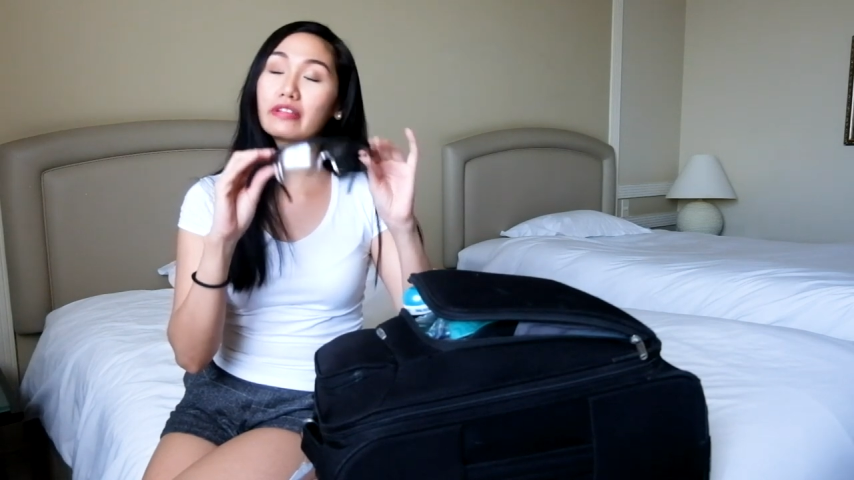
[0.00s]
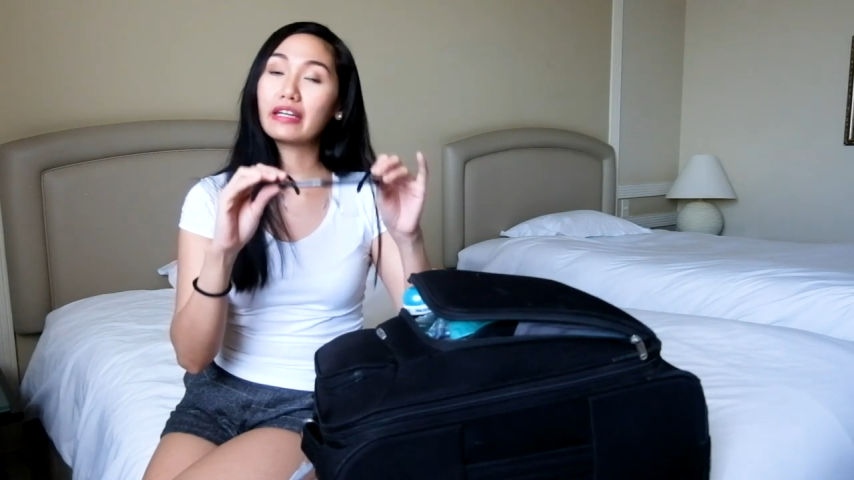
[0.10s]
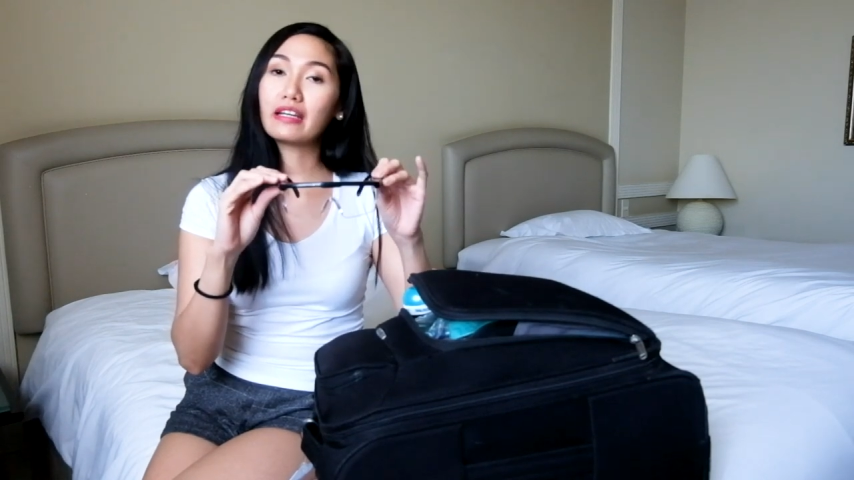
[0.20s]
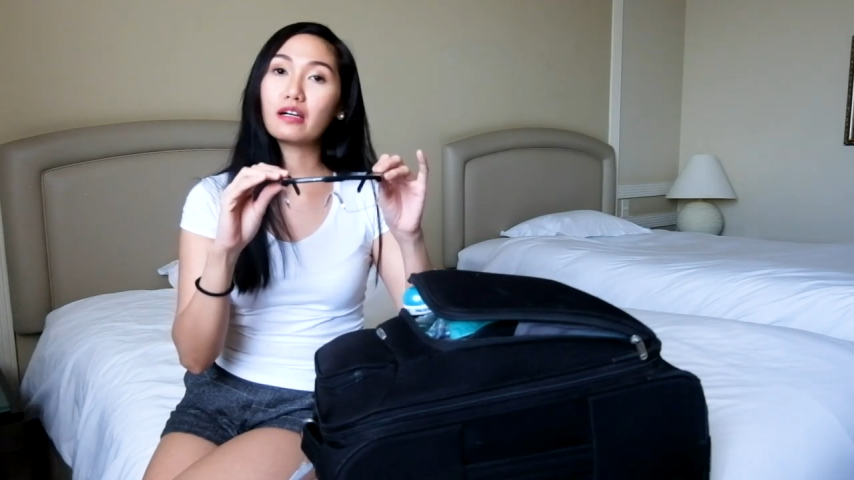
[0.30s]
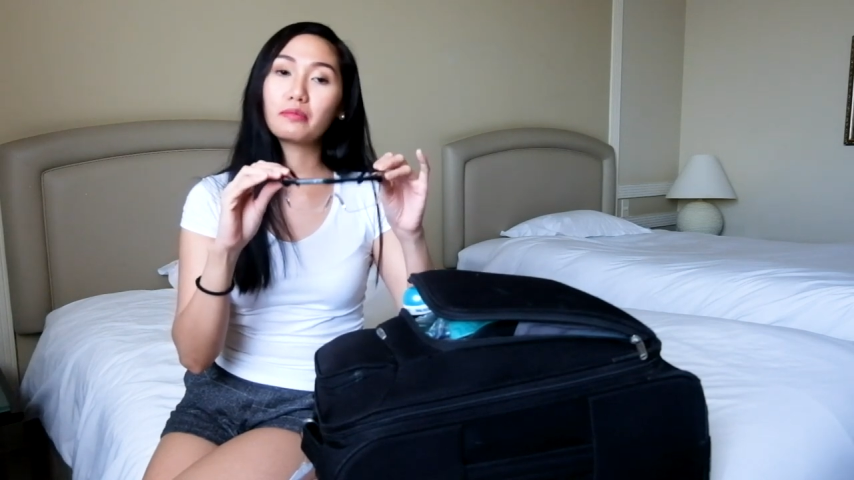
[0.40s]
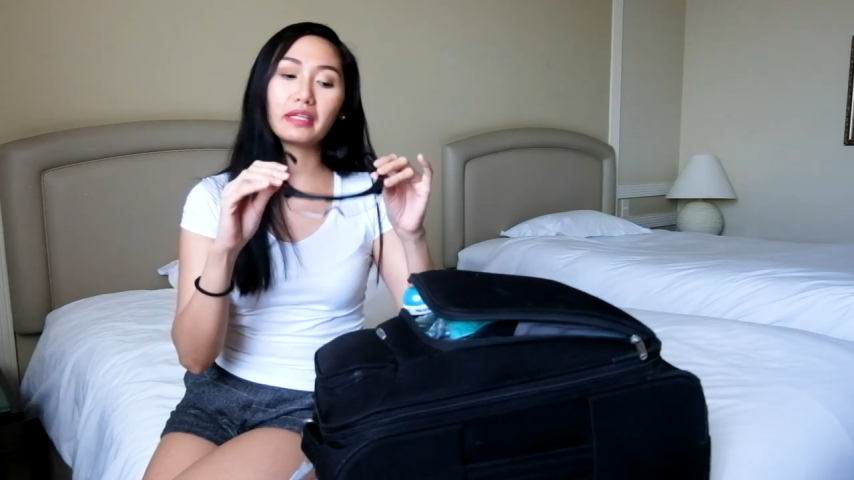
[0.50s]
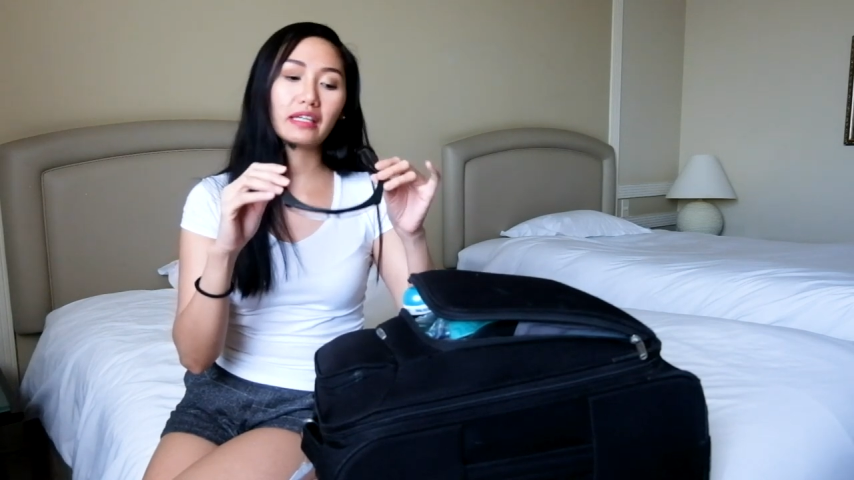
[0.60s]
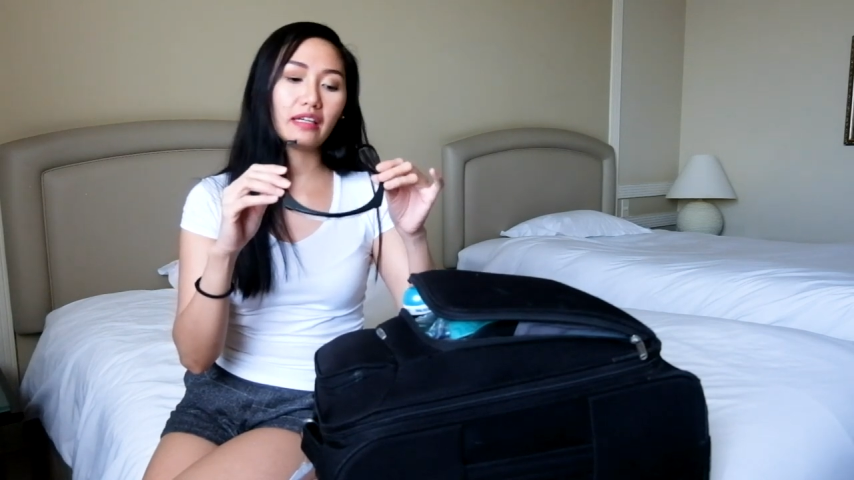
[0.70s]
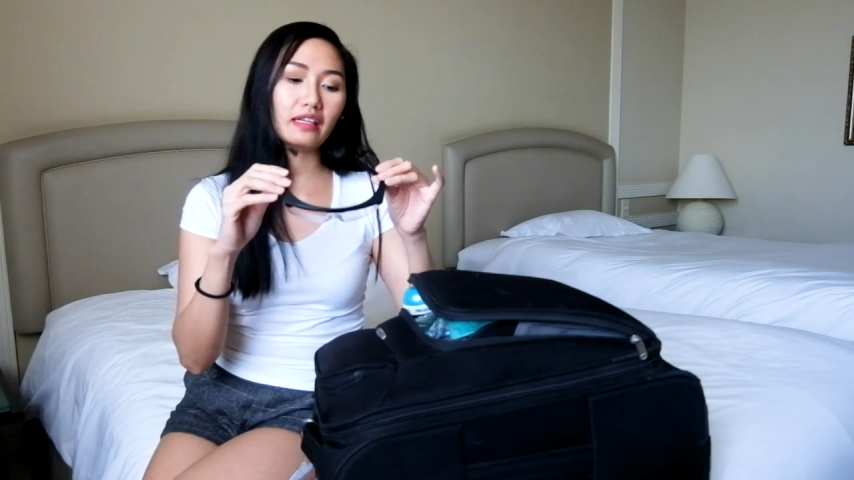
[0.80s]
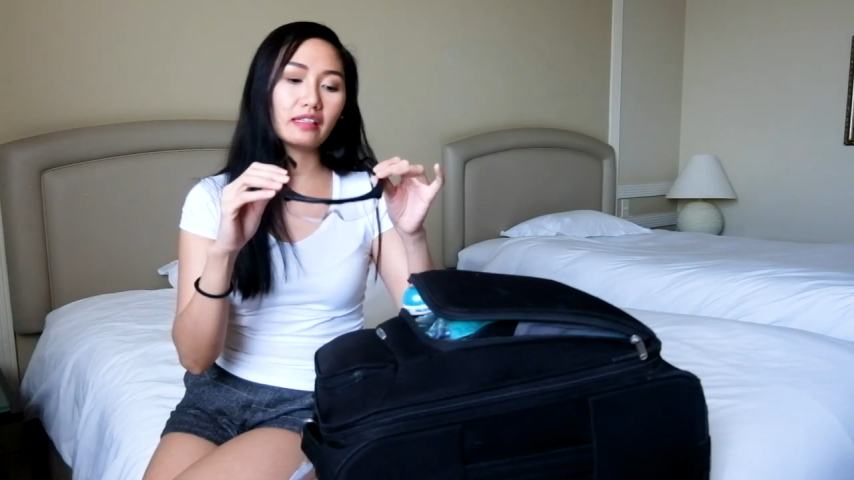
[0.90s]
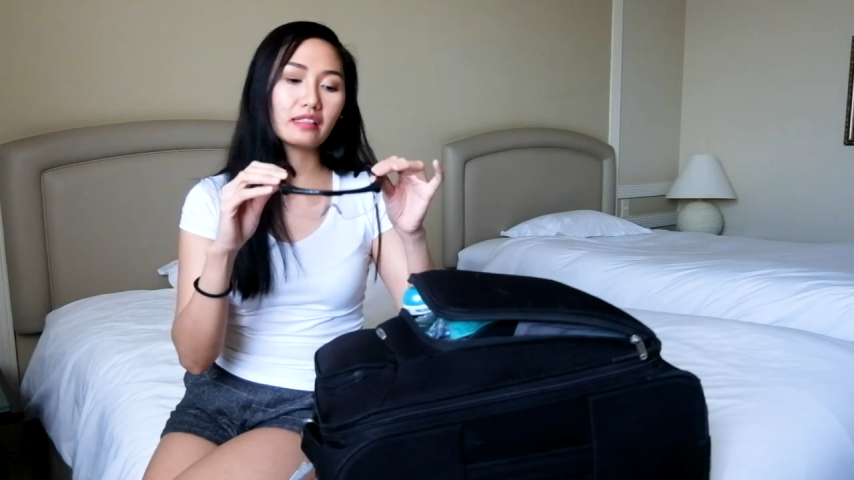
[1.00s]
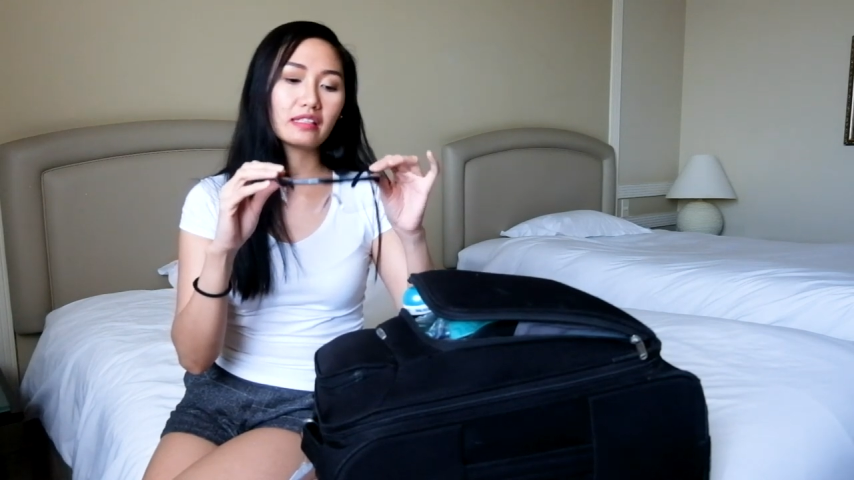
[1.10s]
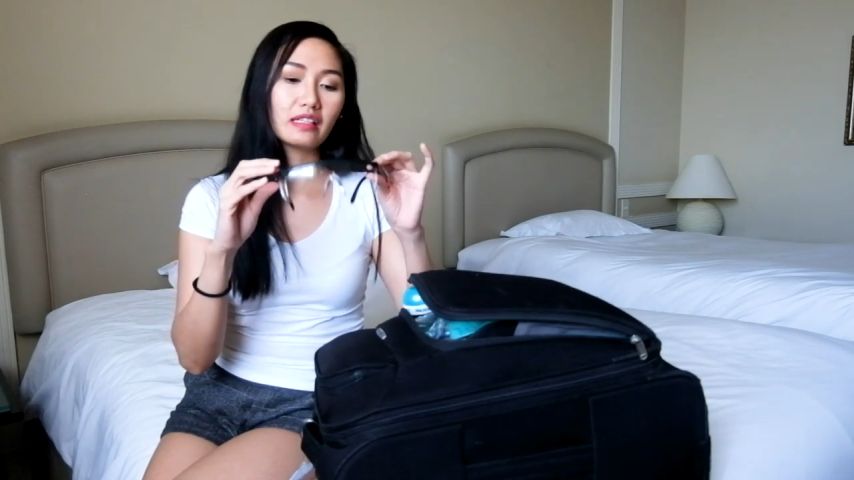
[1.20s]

right now because